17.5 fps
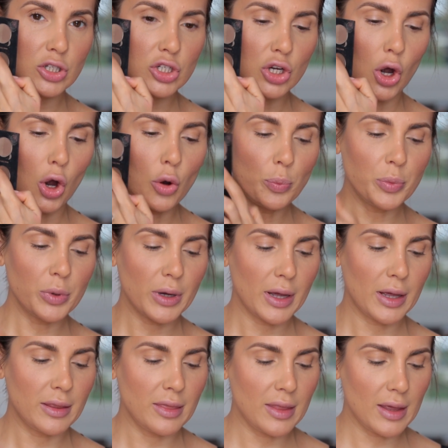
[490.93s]
in taupe
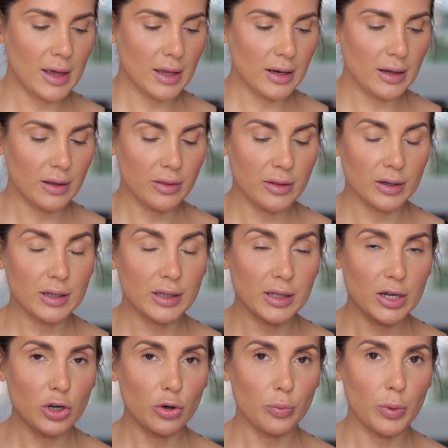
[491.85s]
and then the
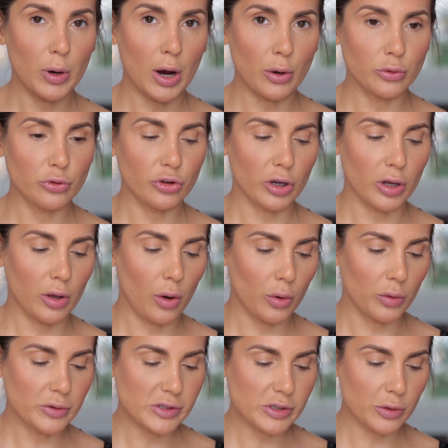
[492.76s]
clear brow gel
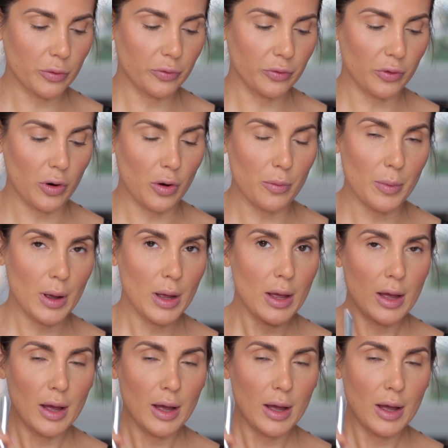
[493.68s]
also from